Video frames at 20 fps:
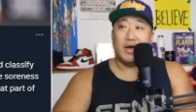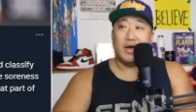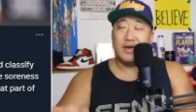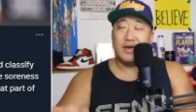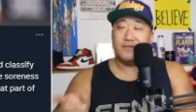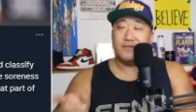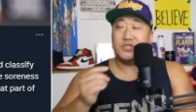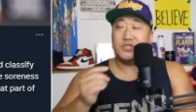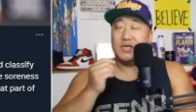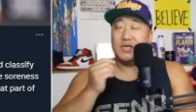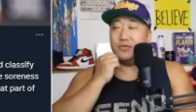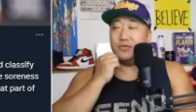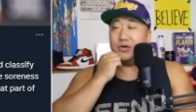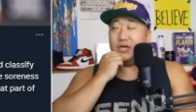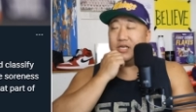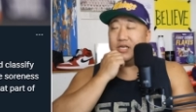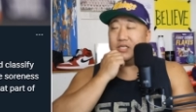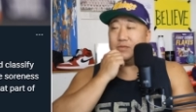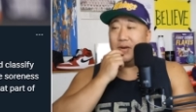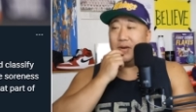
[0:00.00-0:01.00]
Uh, Kevin
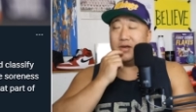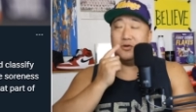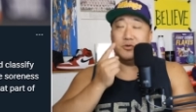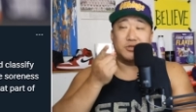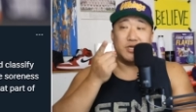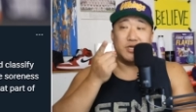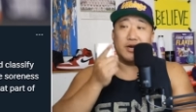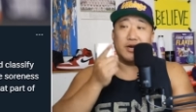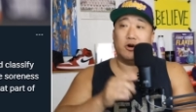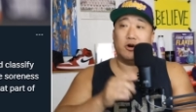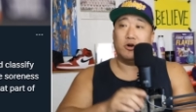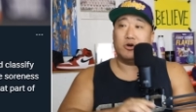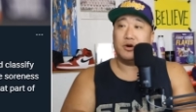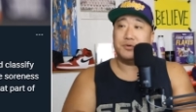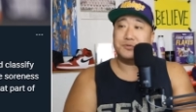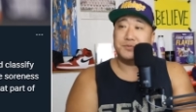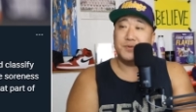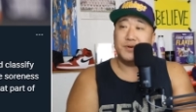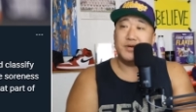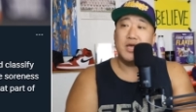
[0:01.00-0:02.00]
Seifert, E S P N, who's not Carl
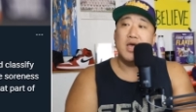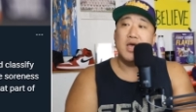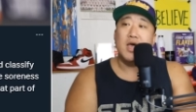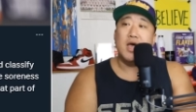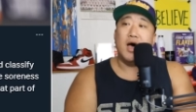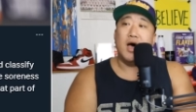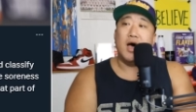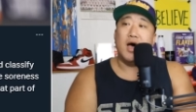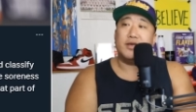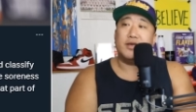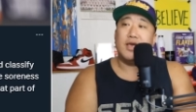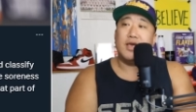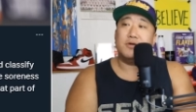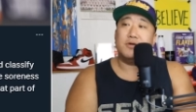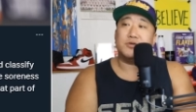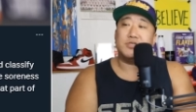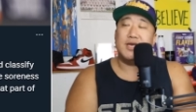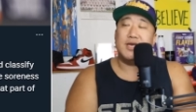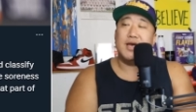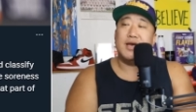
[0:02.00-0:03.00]
Gershman, uh,
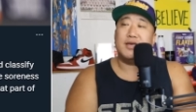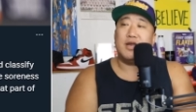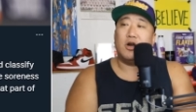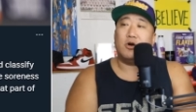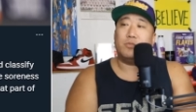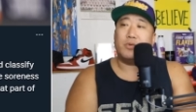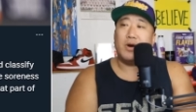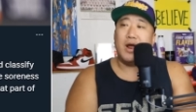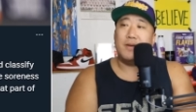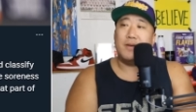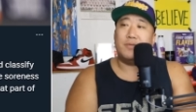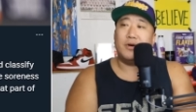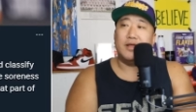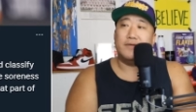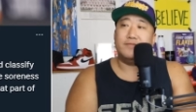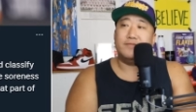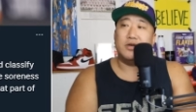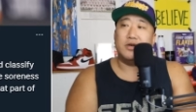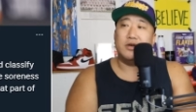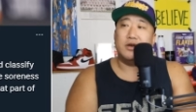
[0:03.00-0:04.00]
K O C on Garrett
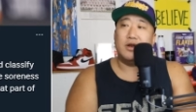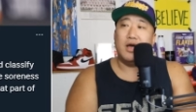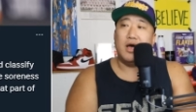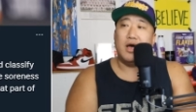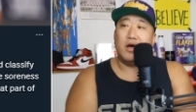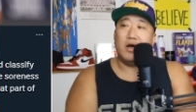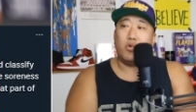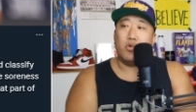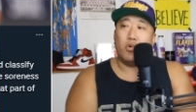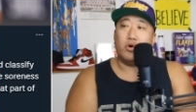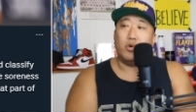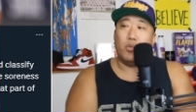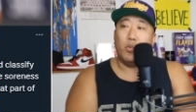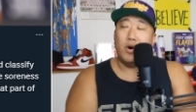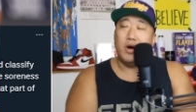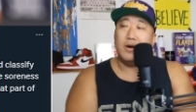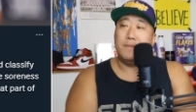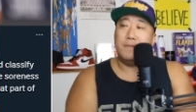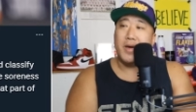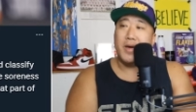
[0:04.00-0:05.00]
Bradbury left in uh, quarter
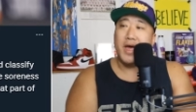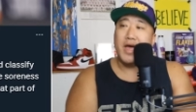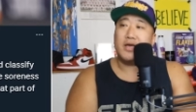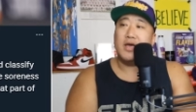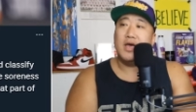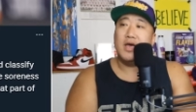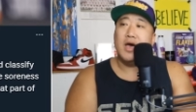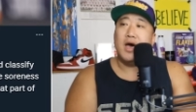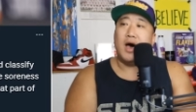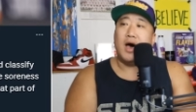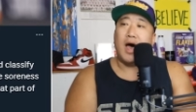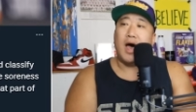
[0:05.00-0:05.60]
one back.